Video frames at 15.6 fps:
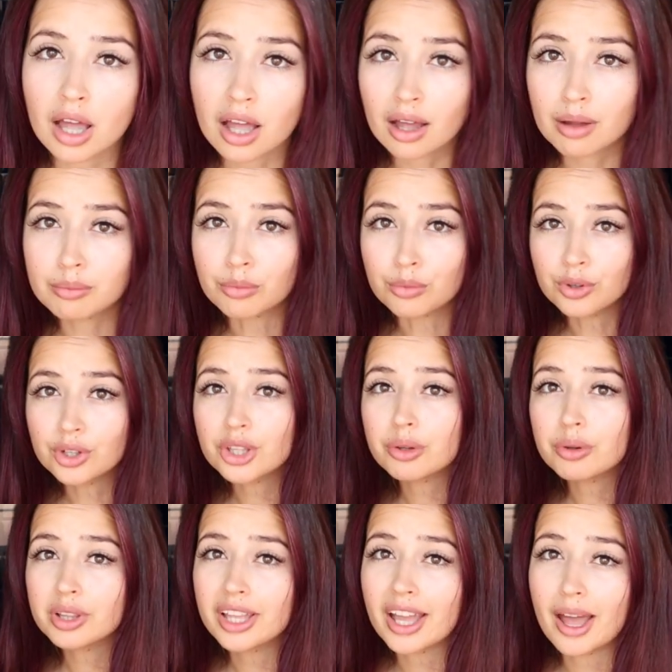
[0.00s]
I'm I'm
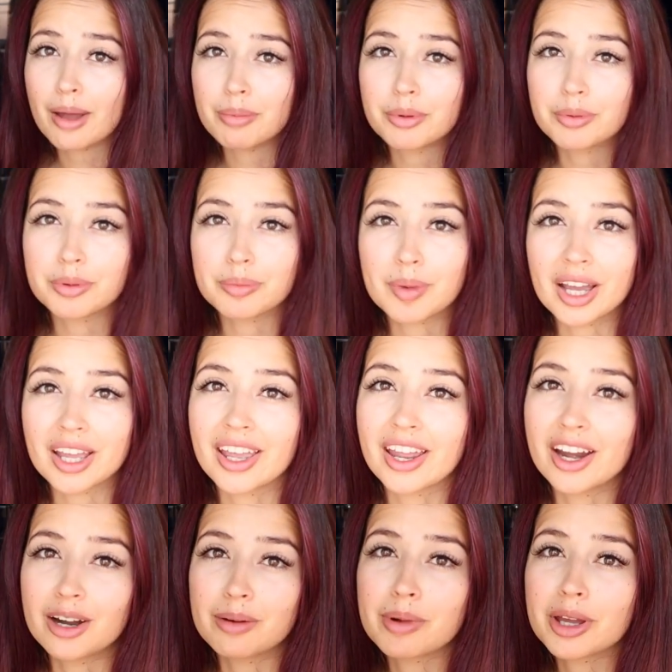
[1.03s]
really really happy with my
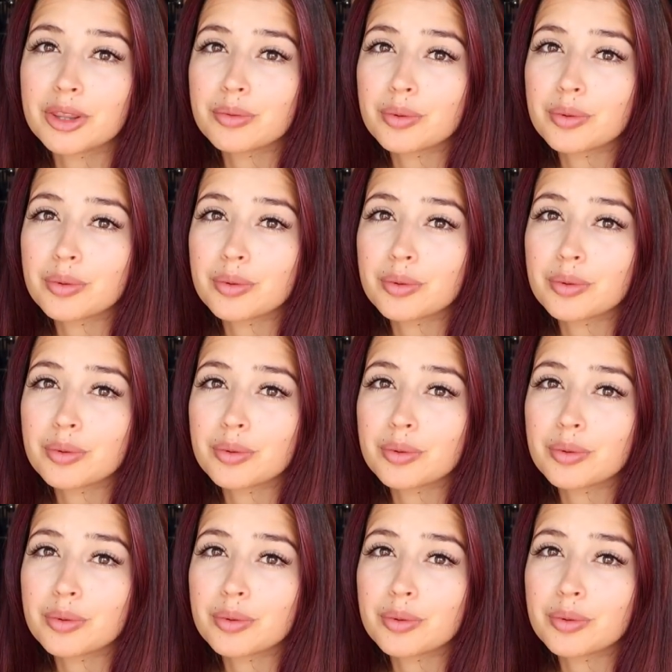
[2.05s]
hair, by